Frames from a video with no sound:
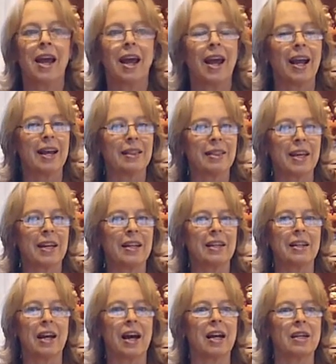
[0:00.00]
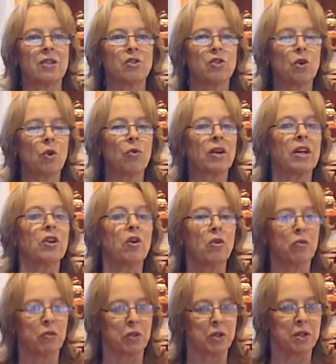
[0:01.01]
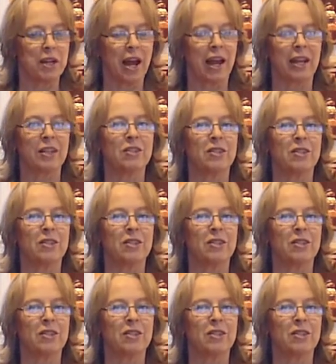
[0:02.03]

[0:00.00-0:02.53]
and then soak it overnight.